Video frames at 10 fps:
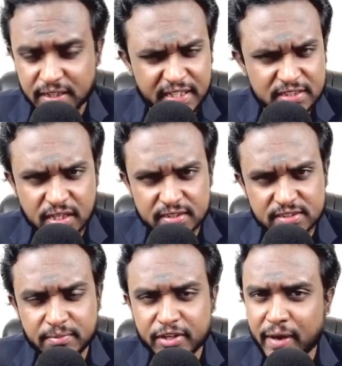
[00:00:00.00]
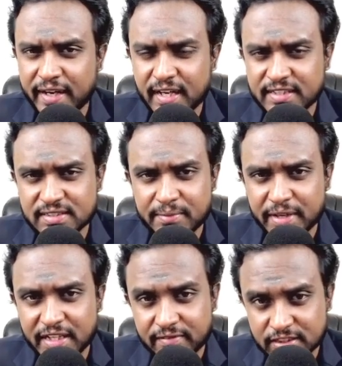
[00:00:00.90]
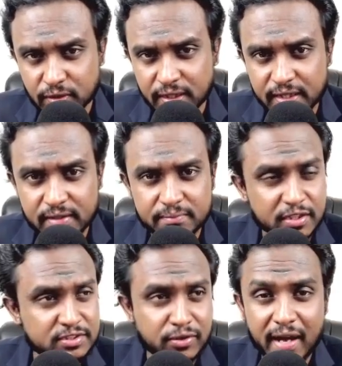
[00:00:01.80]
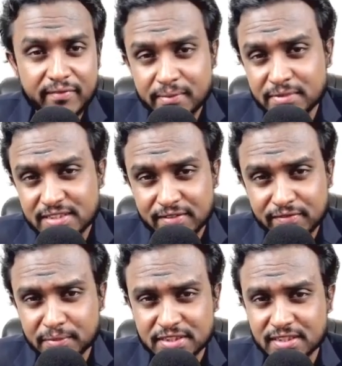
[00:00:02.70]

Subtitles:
Each customer, you analyze them individually because you have ABC information.